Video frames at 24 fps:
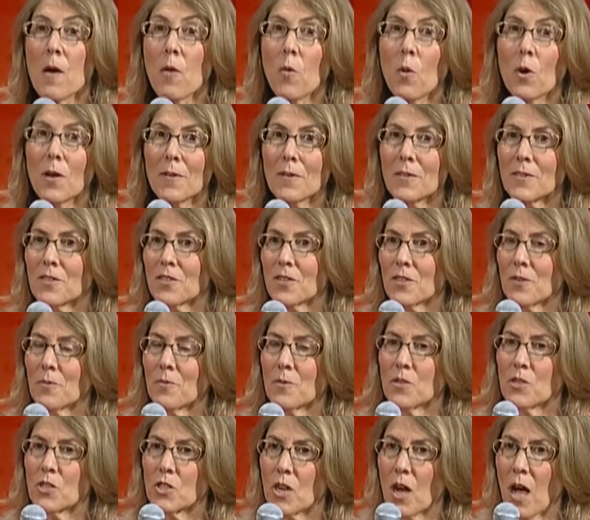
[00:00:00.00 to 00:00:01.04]
Well, she
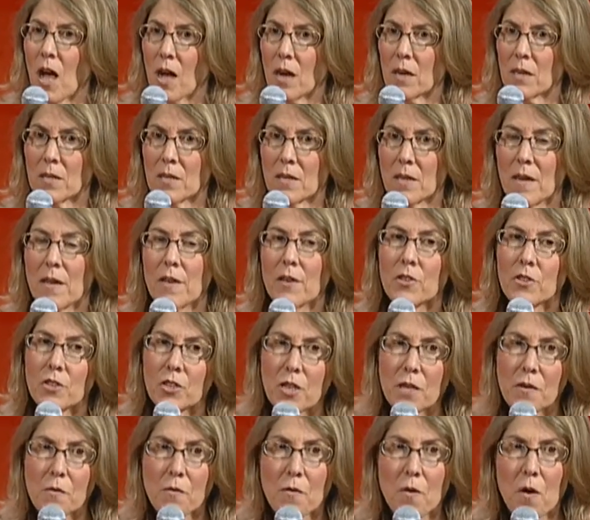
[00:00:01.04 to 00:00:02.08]
was shocked.
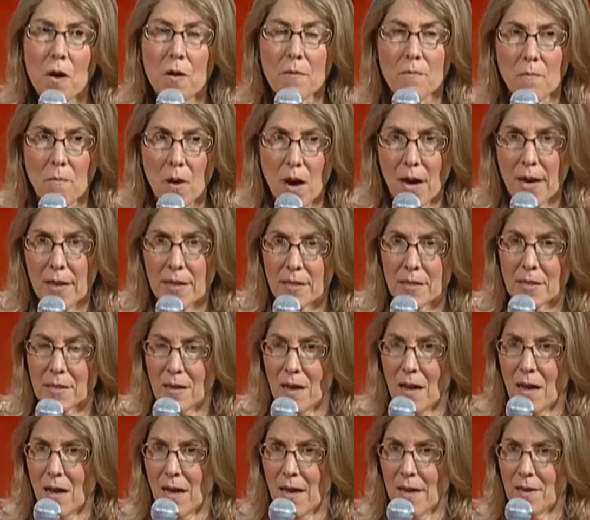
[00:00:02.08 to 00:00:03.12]
She thought my
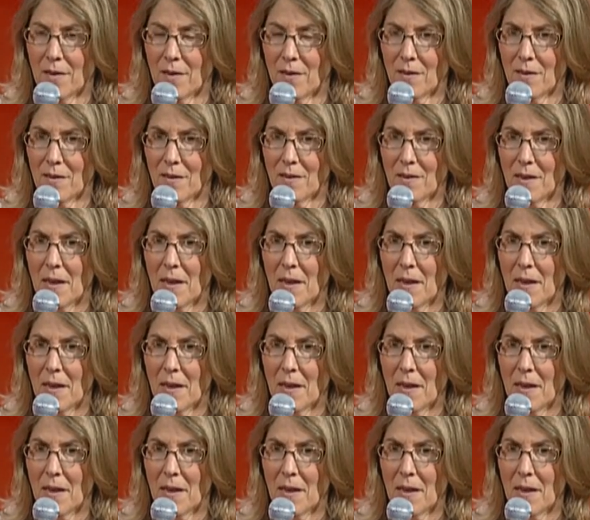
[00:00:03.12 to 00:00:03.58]
side